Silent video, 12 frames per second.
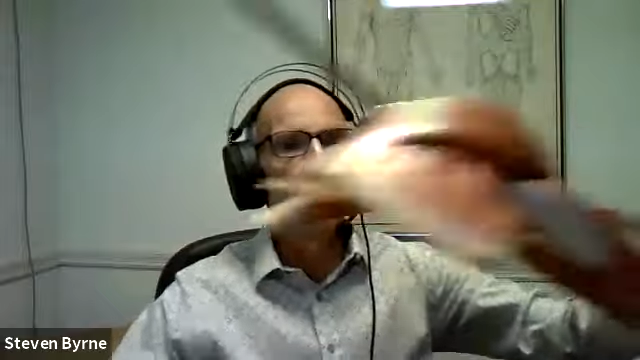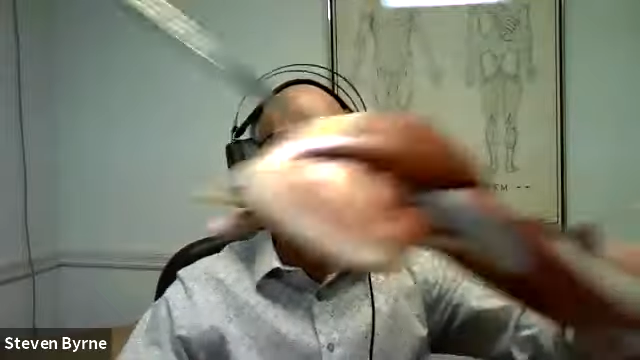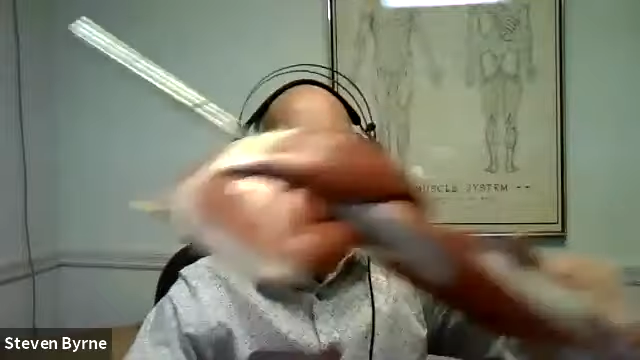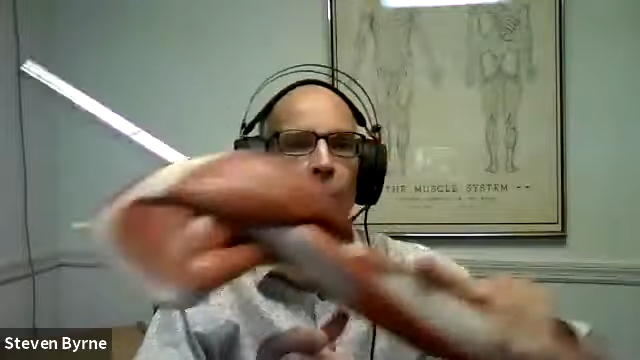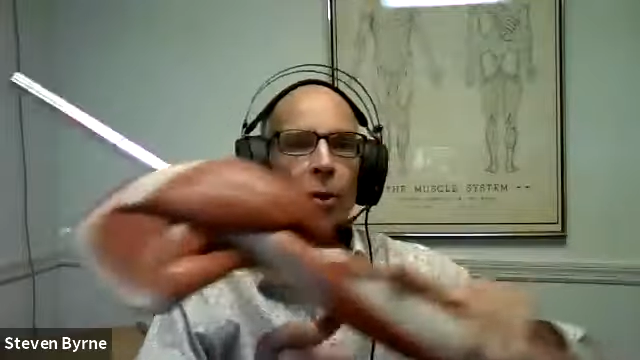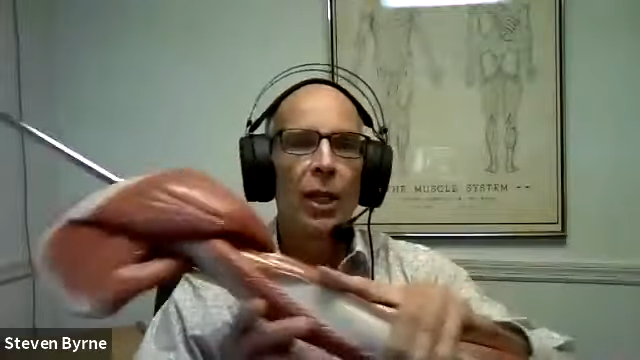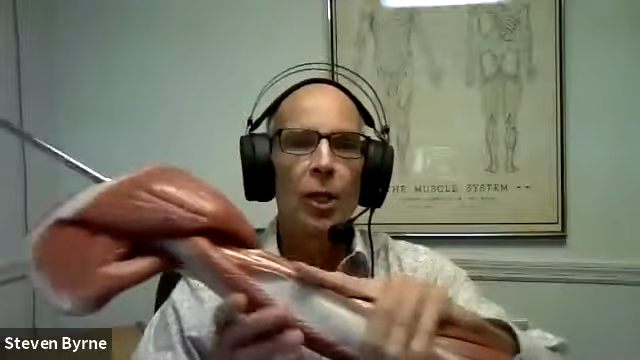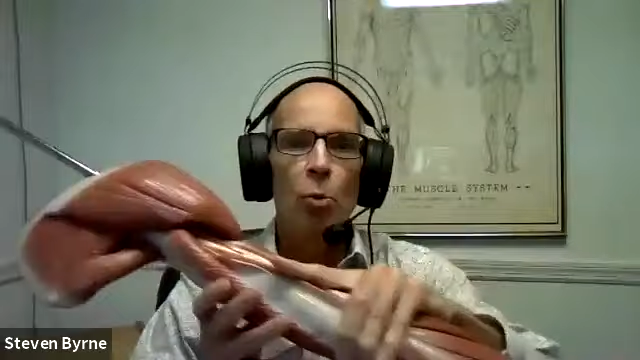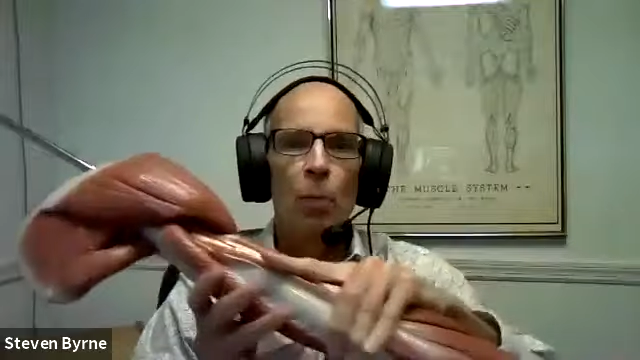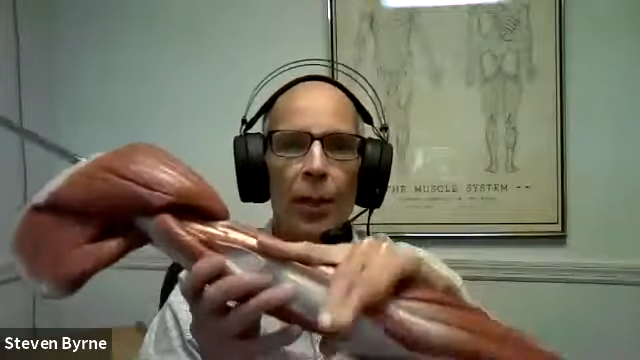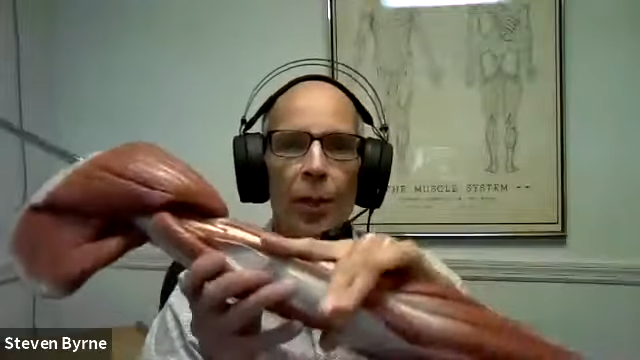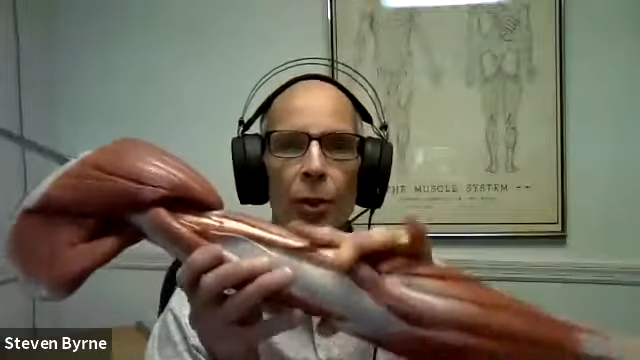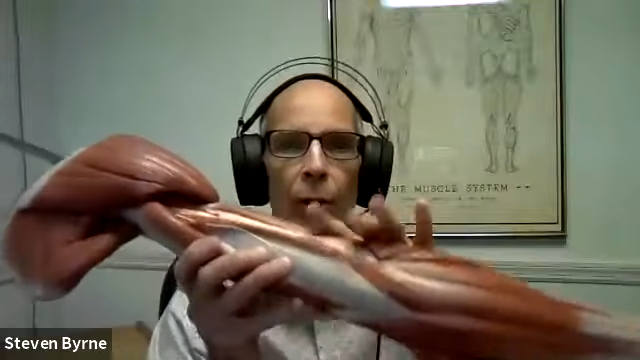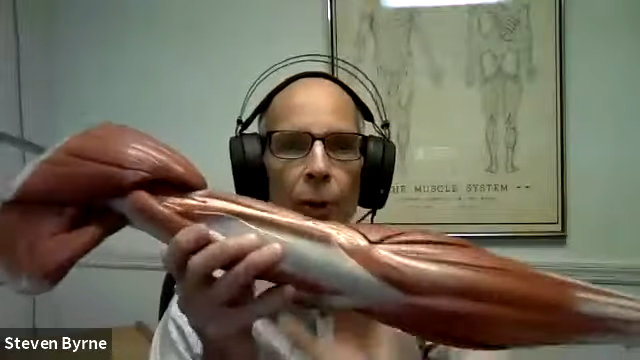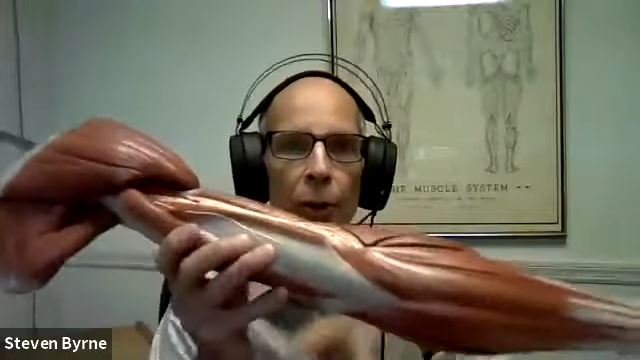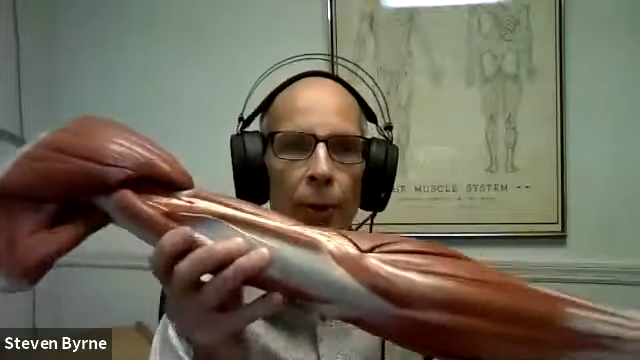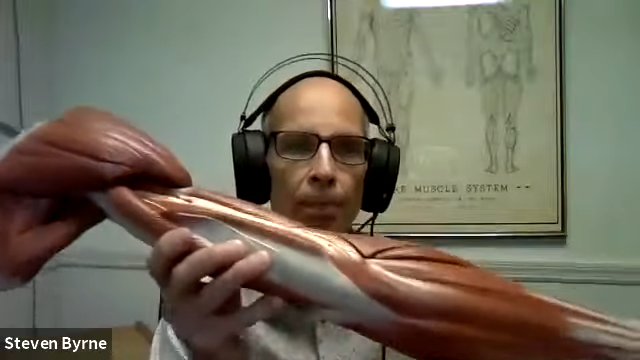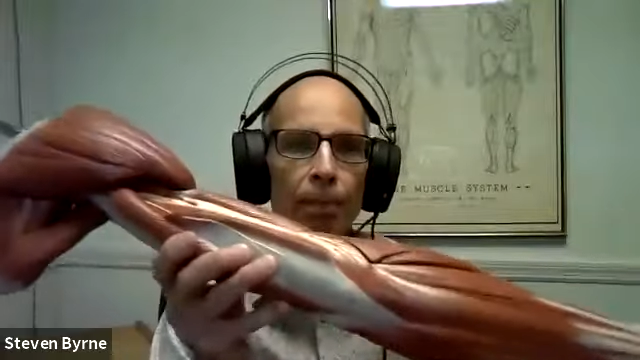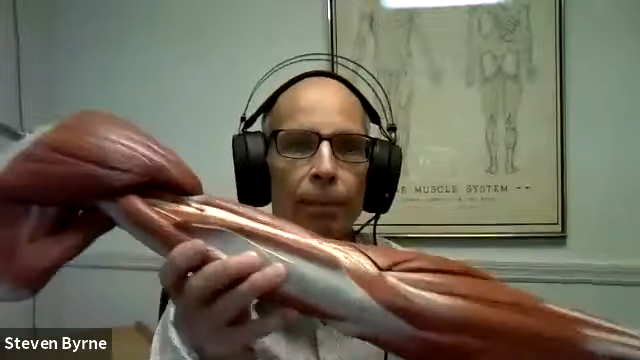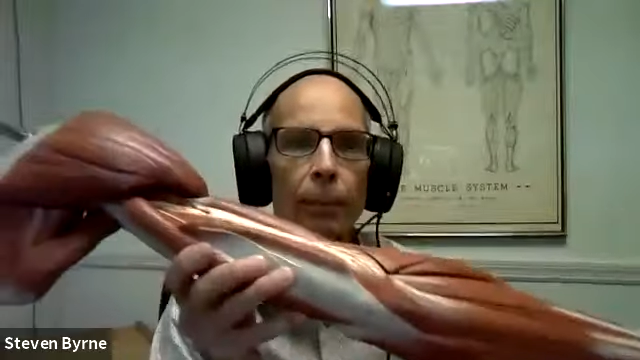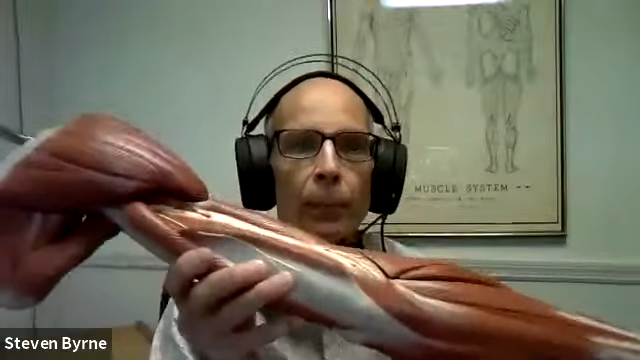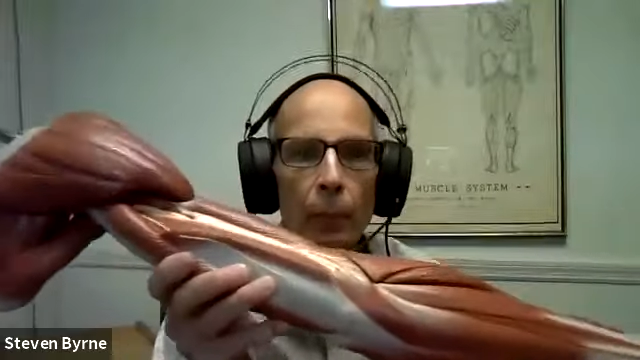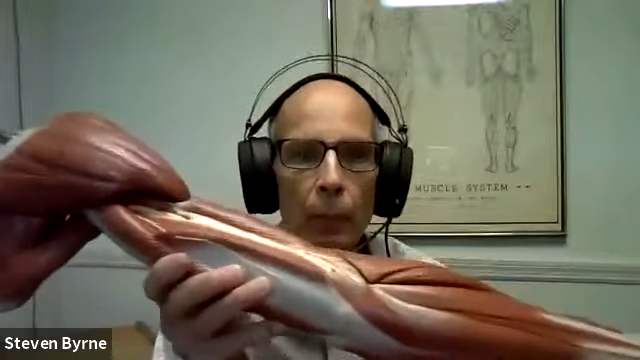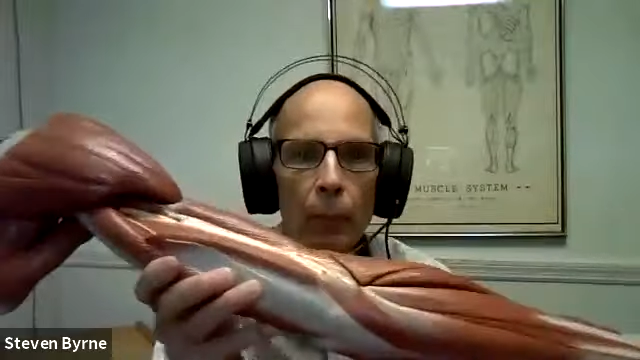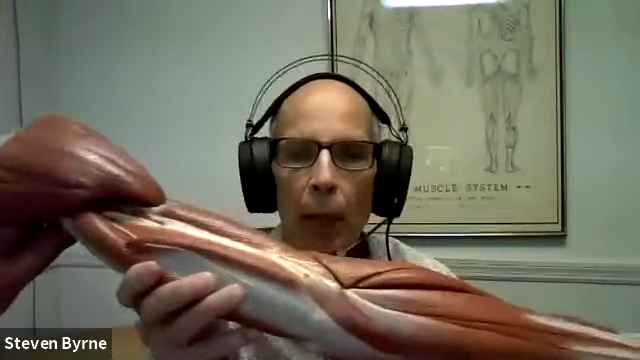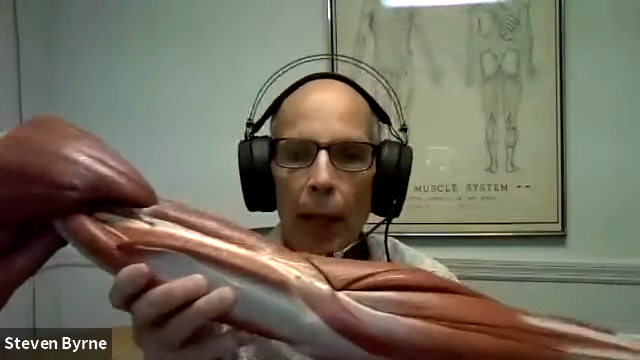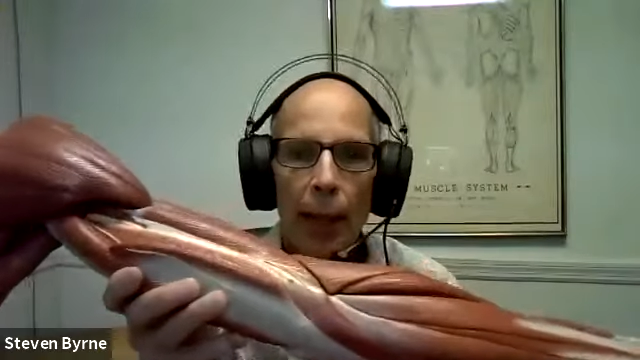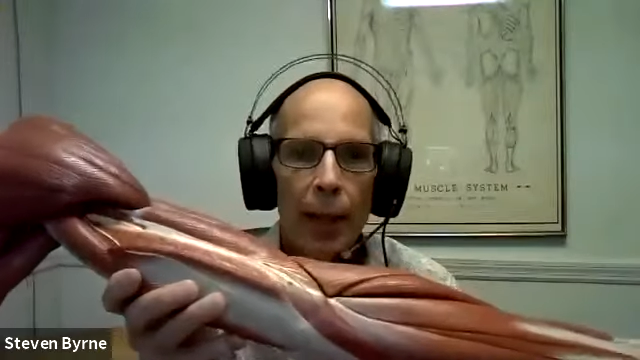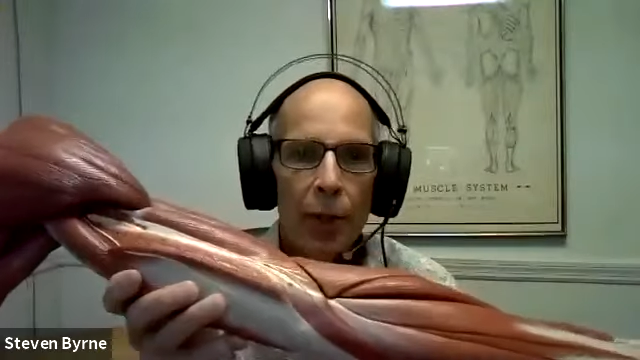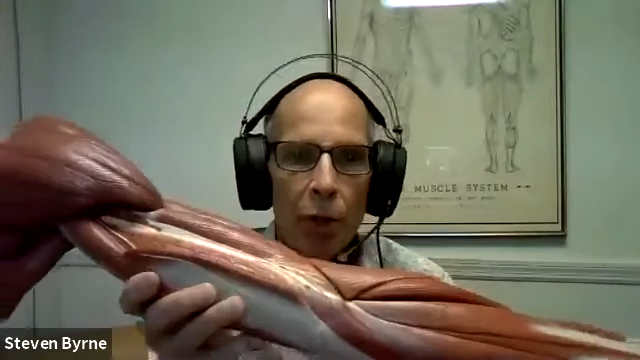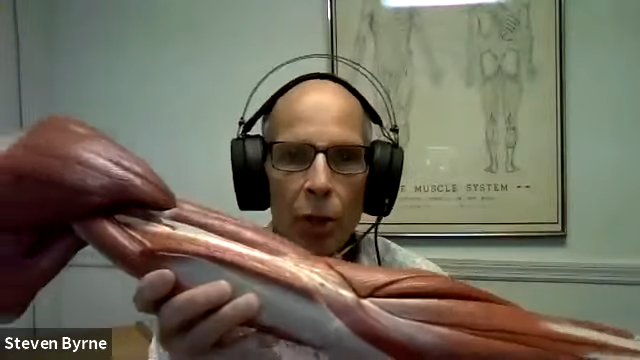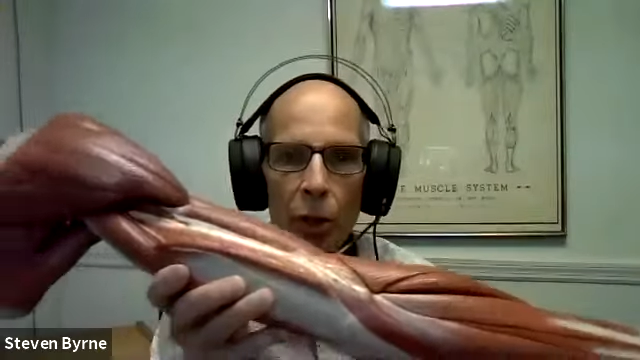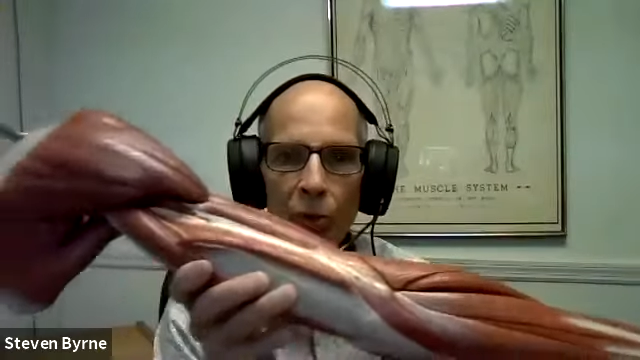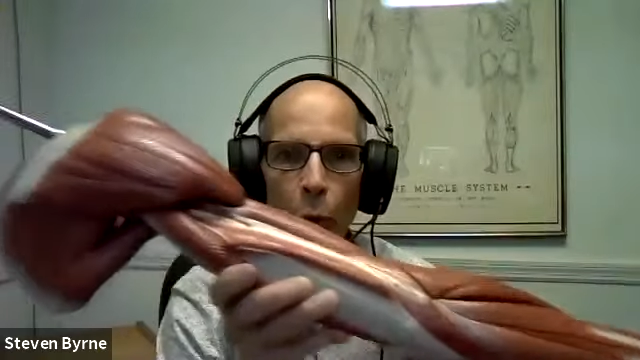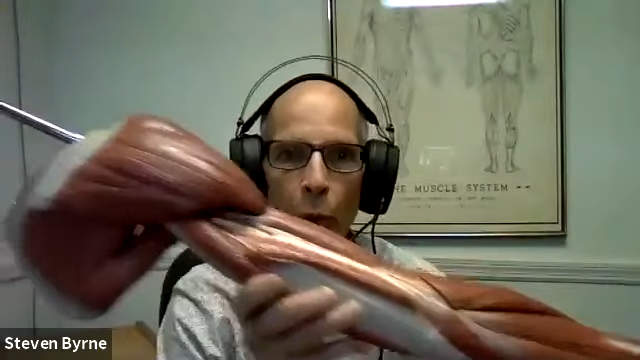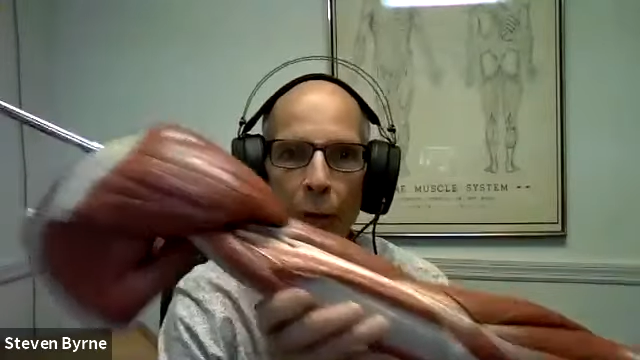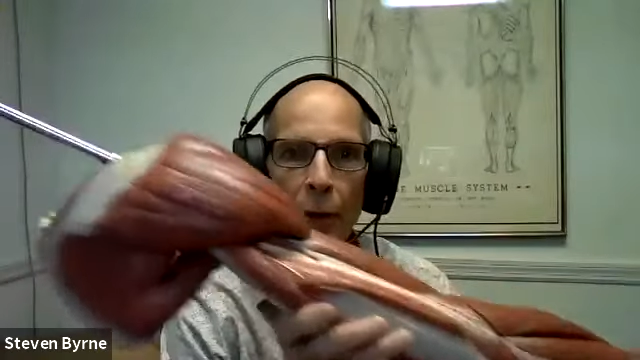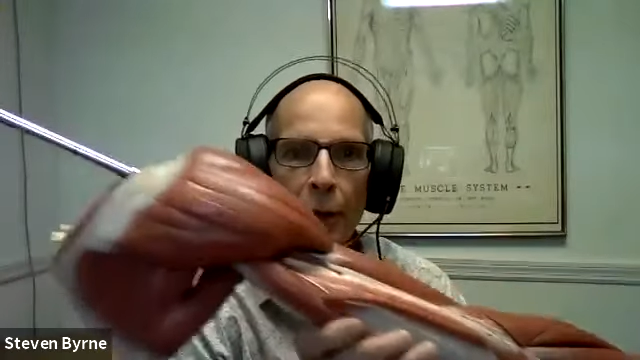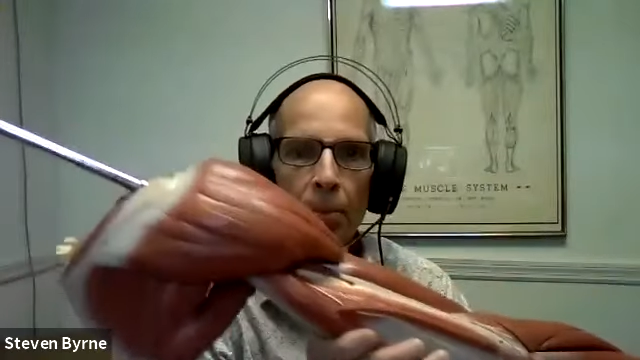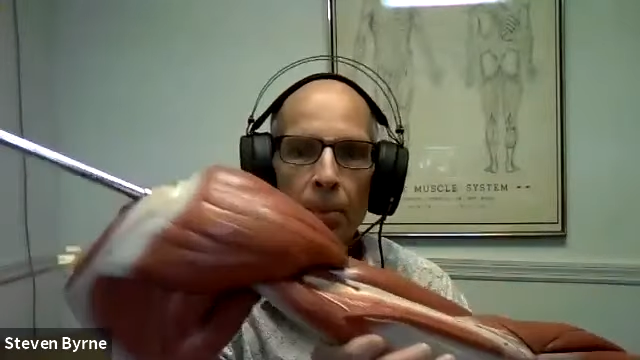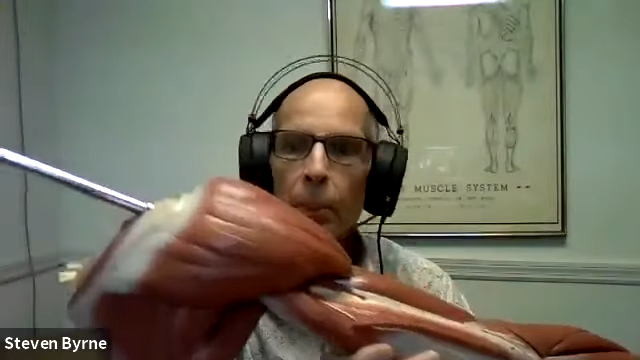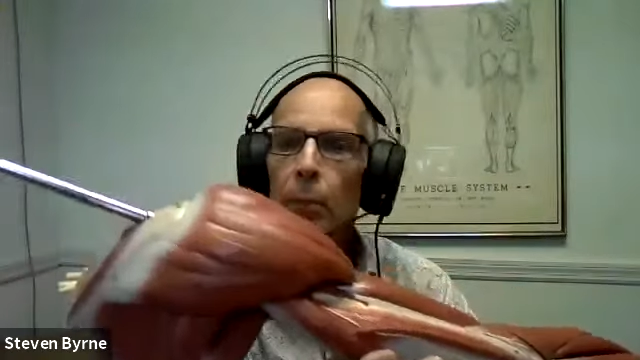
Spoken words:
about these muscles, and this is a forearm.